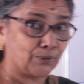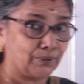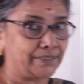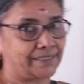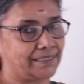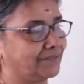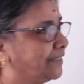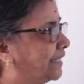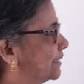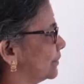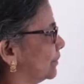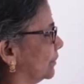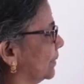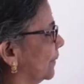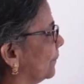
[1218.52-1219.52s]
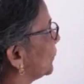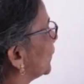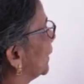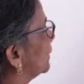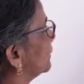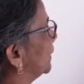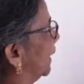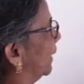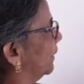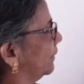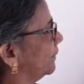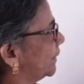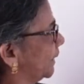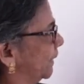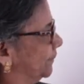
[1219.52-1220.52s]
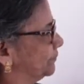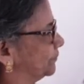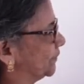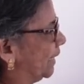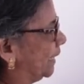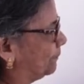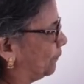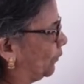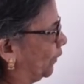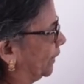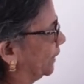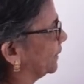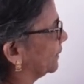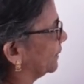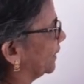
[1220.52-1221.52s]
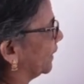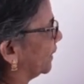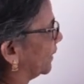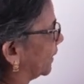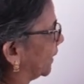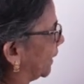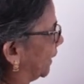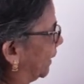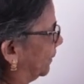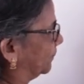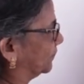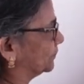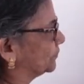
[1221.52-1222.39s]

itself, that is good. Then here at point D, E,